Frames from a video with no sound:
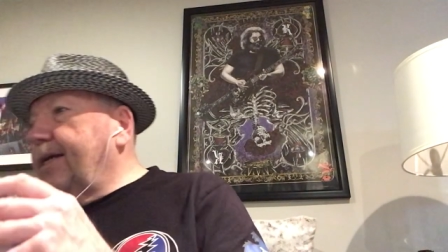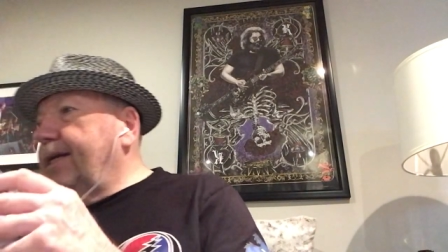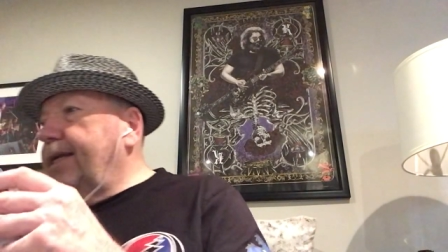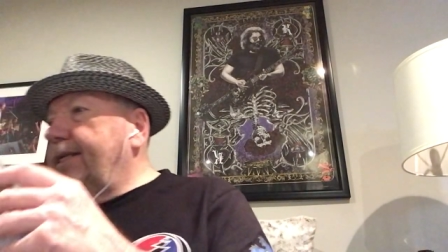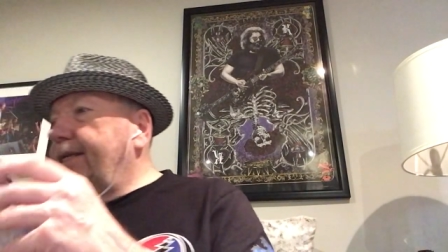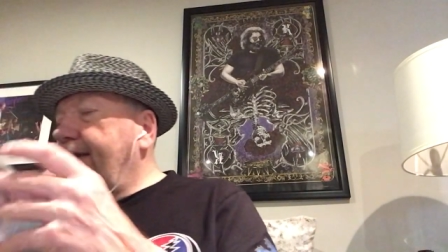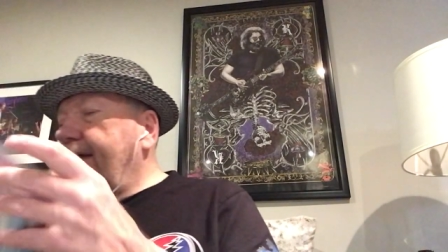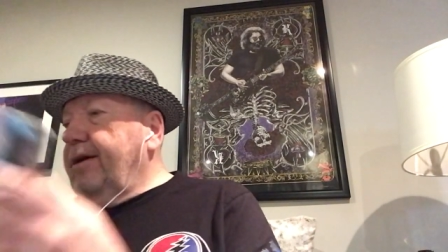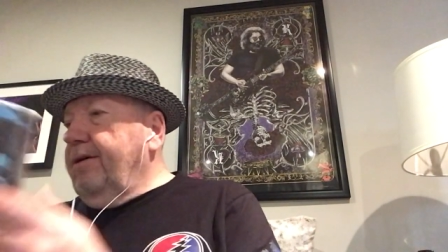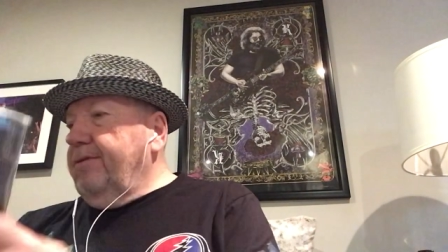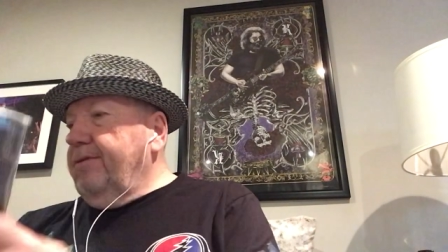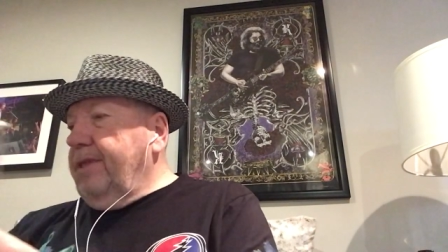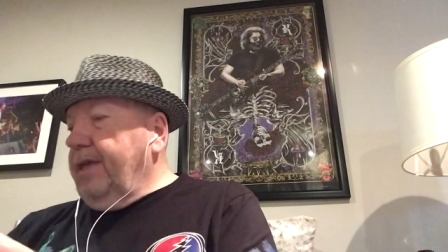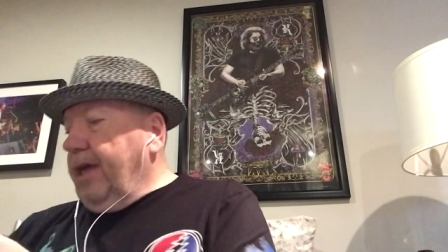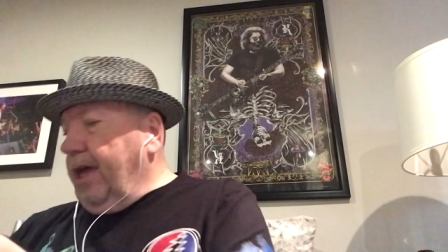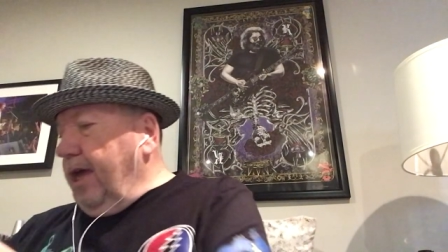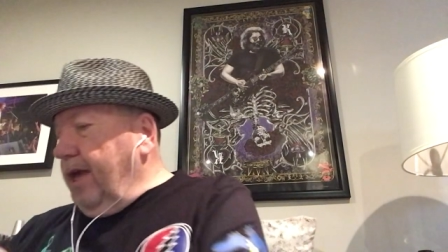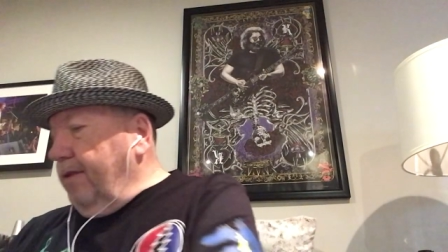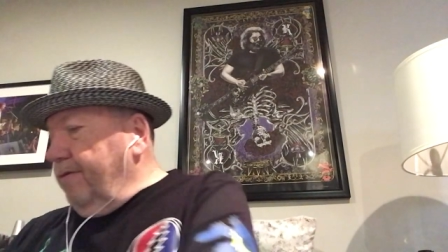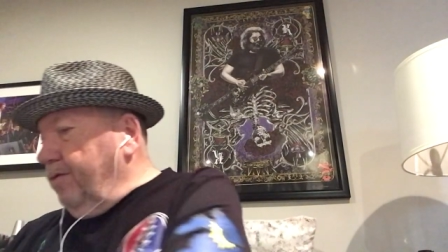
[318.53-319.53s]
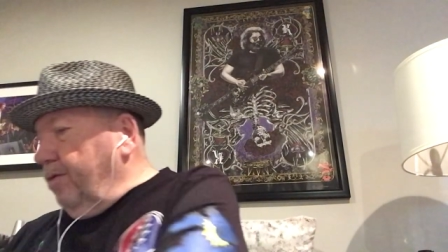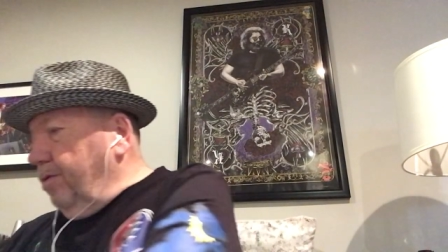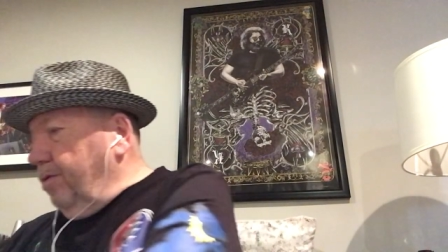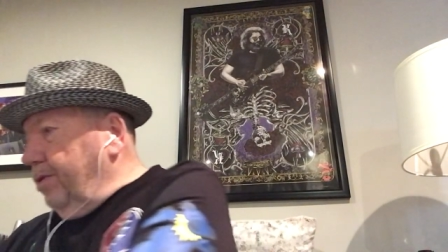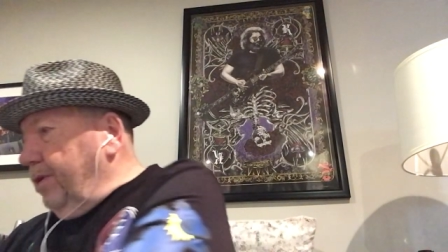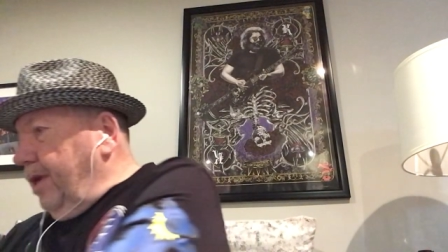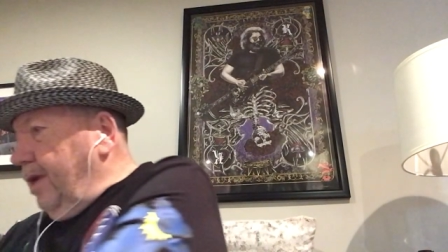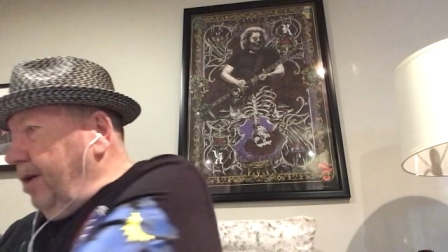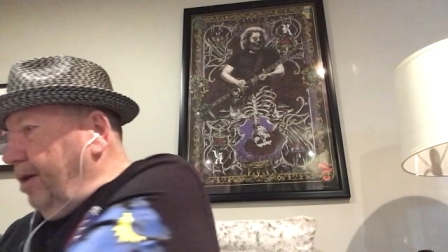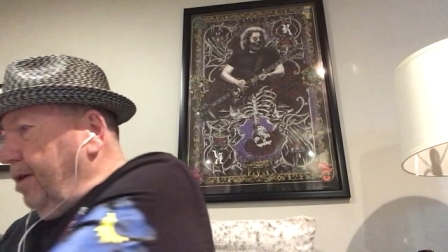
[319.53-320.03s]
going to take out the
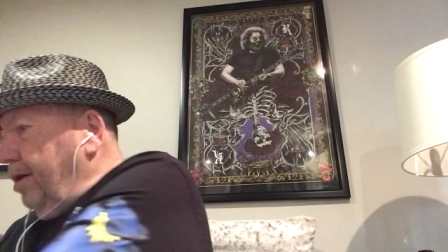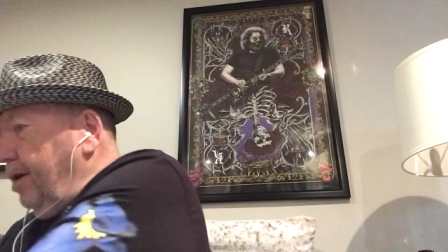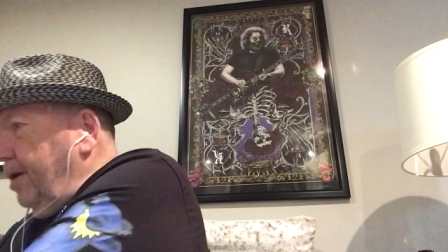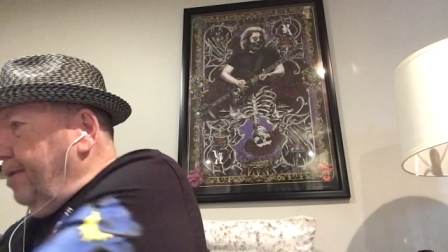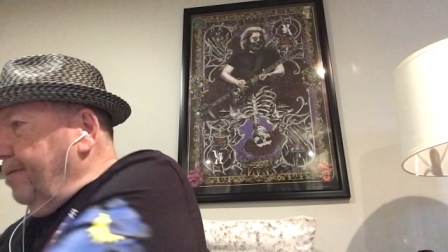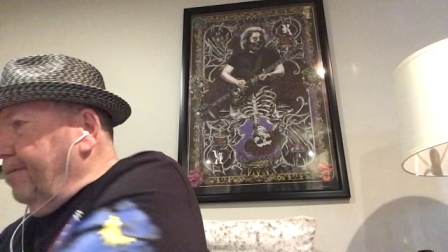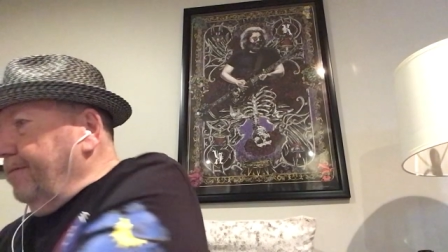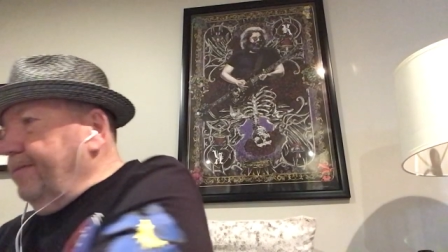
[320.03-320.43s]
gatefold here.